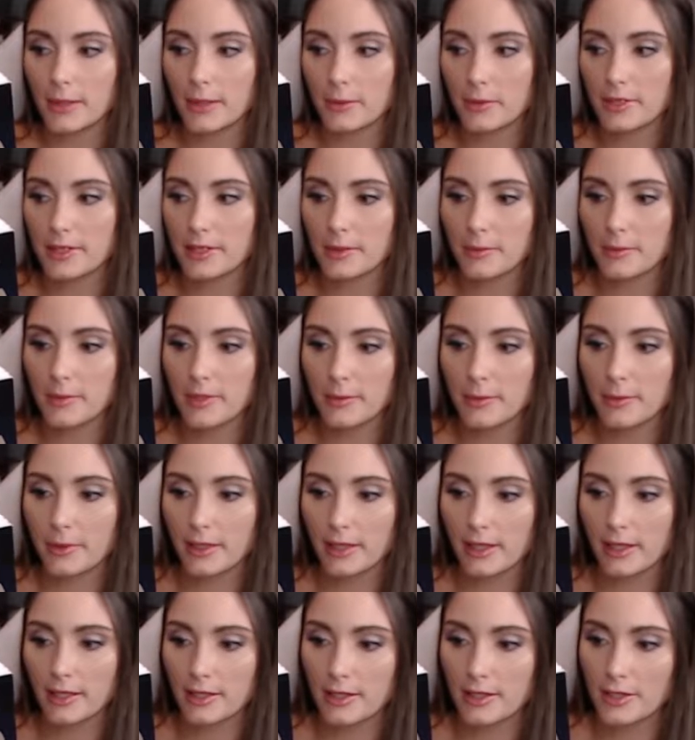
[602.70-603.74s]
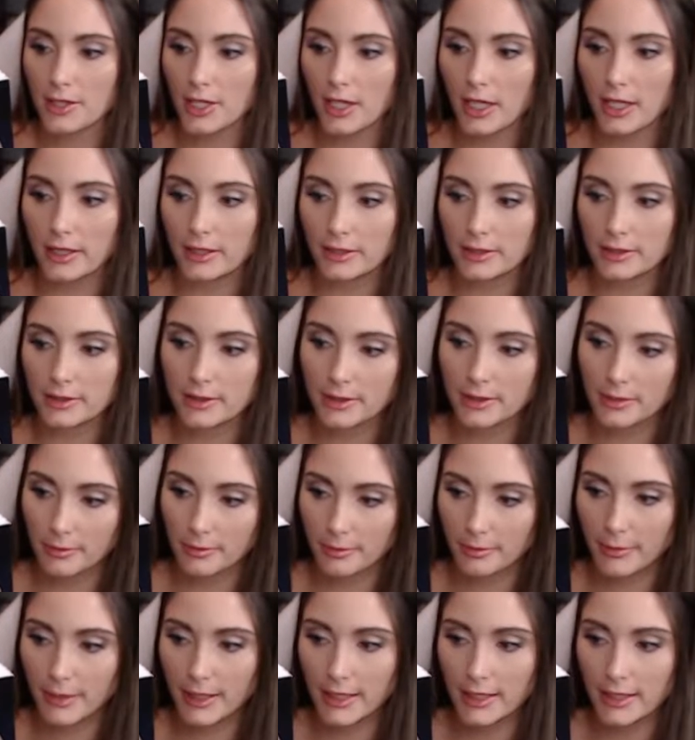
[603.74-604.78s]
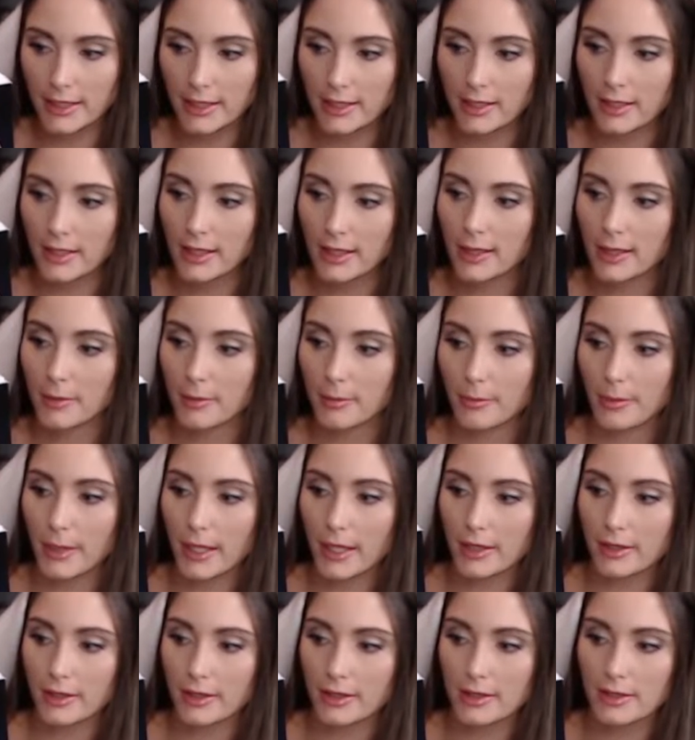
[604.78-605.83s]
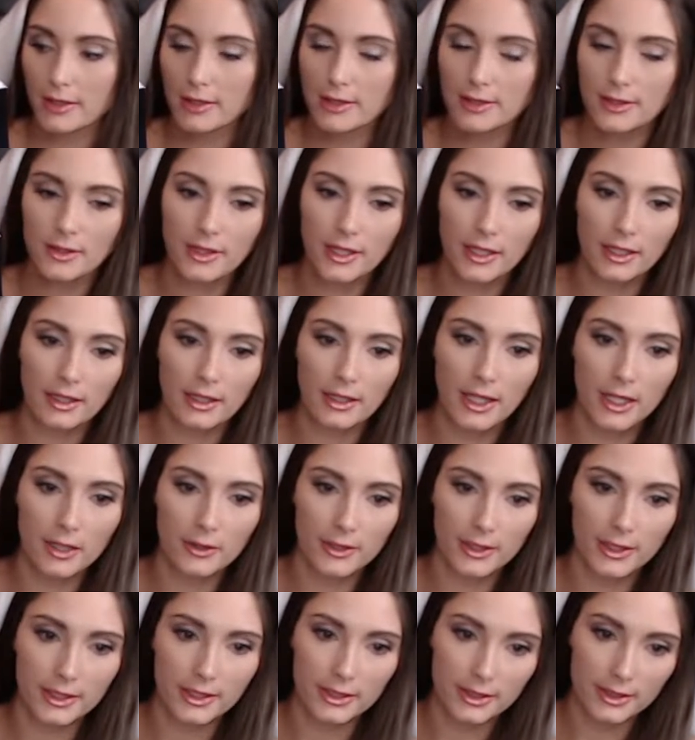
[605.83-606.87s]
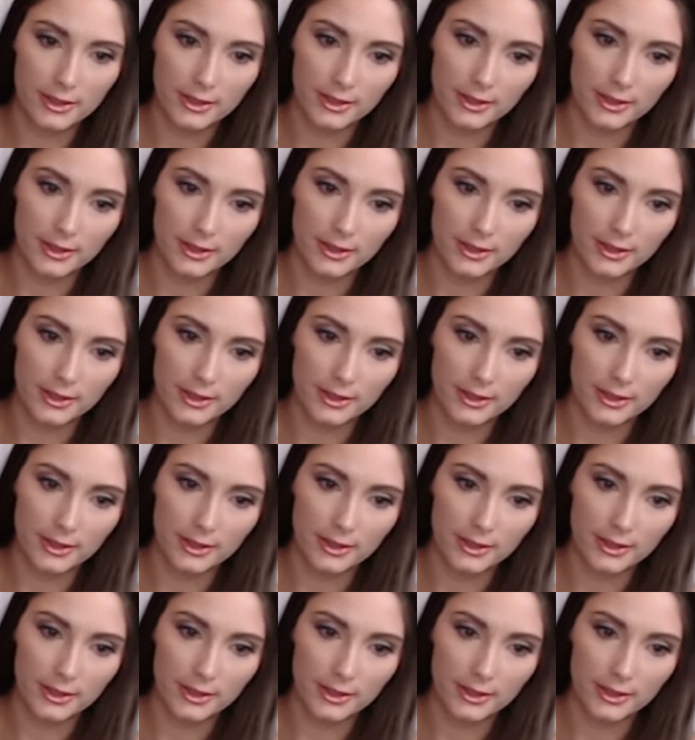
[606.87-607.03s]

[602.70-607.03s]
able to manipulate the child, me, better, so they allowed it.